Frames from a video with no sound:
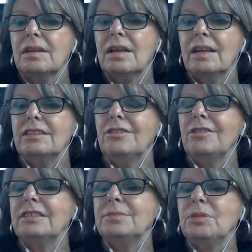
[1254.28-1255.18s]
And you know,
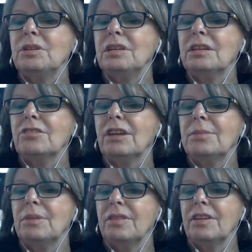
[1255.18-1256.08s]
that's pretty
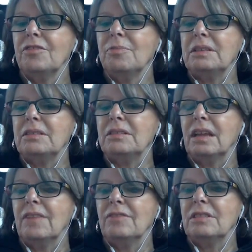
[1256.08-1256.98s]
incredible that you've been to
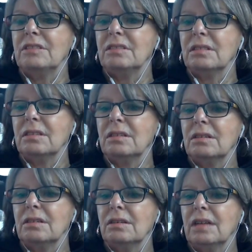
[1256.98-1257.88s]
every single,
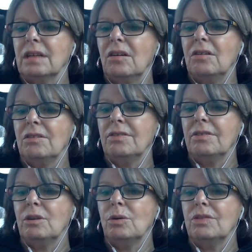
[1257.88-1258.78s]
like all the
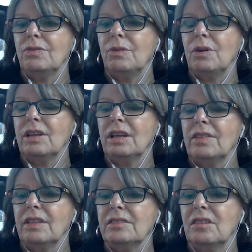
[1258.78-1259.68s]
lower 48.
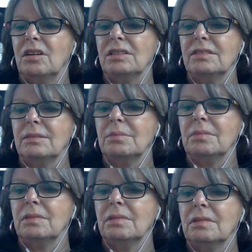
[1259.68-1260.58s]
That's awesome.
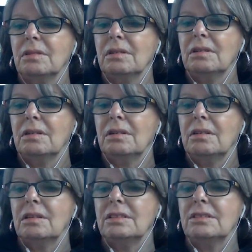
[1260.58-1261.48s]

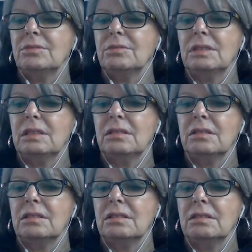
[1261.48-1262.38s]
That's really
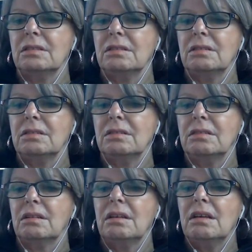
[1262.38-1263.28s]
good.
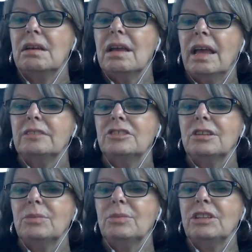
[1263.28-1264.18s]

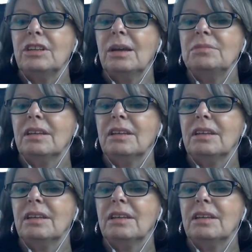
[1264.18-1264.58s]
Angela, when you come to